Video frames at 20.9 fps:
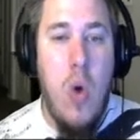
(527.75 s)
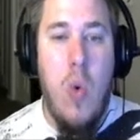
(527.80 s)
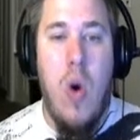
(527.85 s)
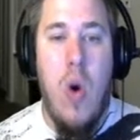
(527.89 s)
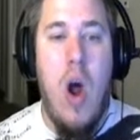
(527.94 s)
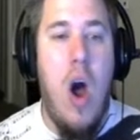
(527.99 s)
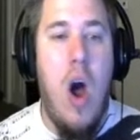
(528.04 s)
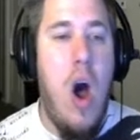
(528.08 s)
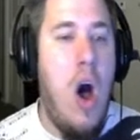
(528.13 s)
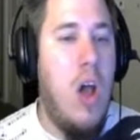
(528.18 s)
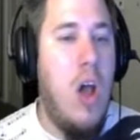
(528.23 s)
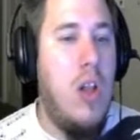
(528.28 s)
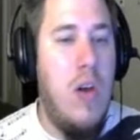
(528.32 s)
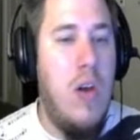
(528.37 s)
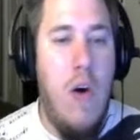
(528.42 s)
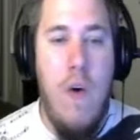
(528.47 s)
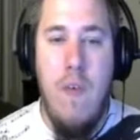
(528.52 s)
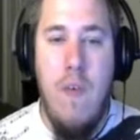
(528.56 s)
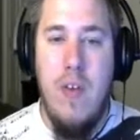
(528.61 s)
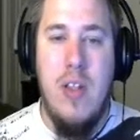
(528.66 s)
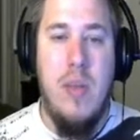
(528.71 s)
We're all
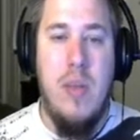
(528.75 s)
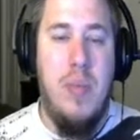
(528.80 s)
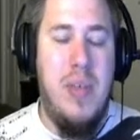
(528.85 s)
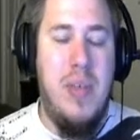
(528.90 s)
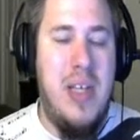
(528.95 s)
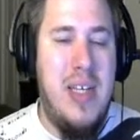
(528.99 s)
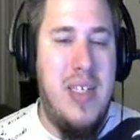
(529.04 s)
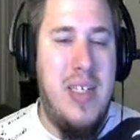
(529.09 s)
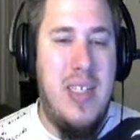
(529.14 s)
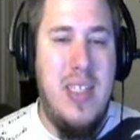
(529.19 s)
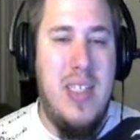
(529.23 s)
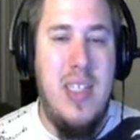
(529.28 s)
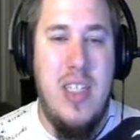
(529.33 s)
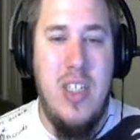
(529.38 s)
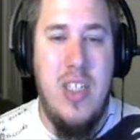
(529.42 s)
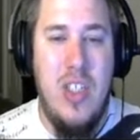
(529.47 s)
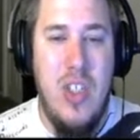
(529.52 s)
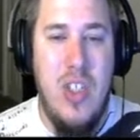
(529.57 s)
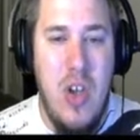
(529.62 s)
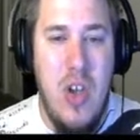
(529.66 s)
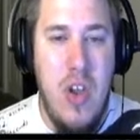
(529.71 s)
over the place here.
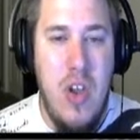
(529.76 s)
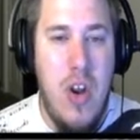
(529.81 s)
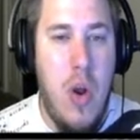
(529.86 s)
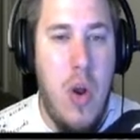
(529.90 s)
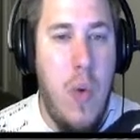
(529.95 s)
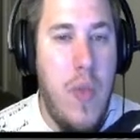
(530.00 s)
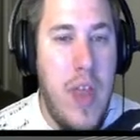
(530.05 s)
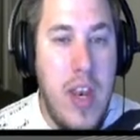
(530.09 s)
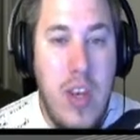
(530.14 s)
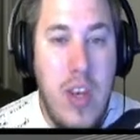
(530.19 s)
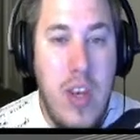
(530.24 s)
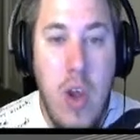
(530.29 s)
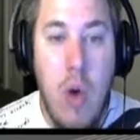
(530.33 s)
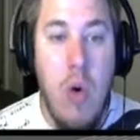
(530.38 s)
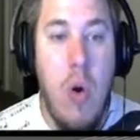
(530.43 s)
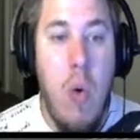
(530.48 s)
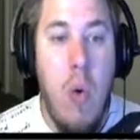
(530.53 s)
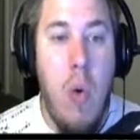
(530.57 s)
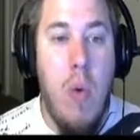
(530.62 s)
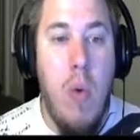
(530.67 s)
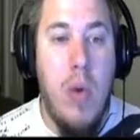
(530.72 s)
So, you know, we don't know
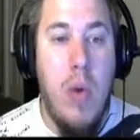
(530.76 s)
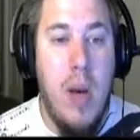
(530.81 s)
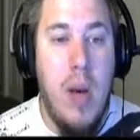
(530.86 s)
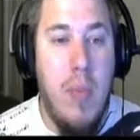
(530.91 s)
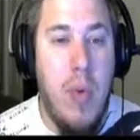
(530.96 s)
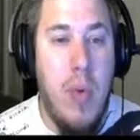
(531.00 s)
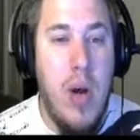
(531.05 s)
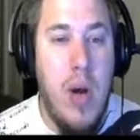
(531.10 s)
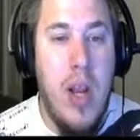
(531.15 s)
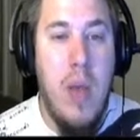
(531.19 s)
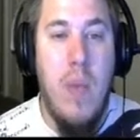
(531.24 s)
what we're going to bring.